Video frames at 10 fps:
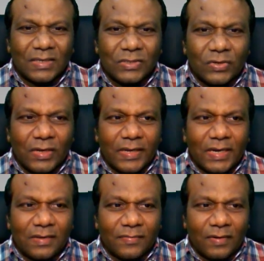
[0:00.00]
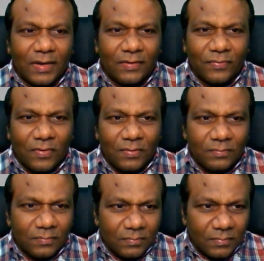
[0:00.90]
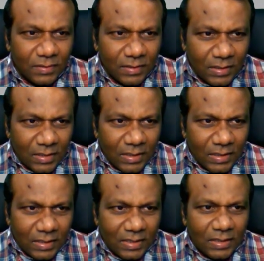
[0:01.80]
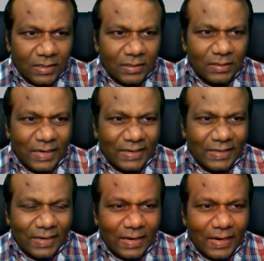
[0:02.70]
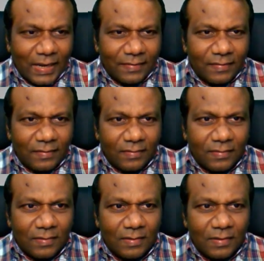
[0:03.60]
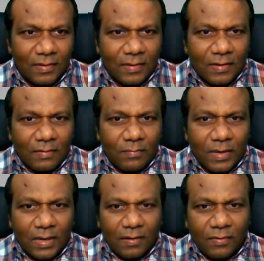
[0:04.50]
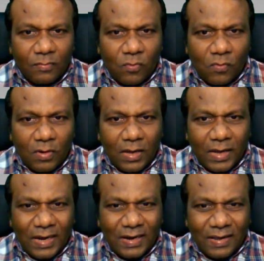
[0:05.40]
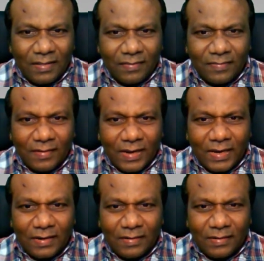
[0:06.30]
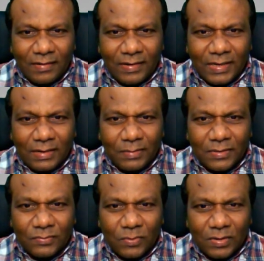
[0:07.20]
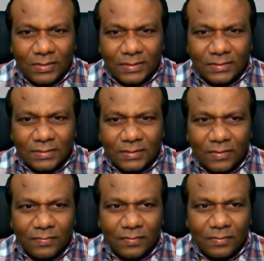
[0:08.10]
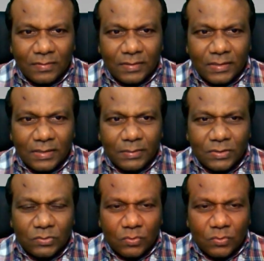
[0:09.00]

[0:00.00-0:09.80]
So you'll get the solid form. Here, click the red axis, make it smaller and inside little bit smaller. This is a little bit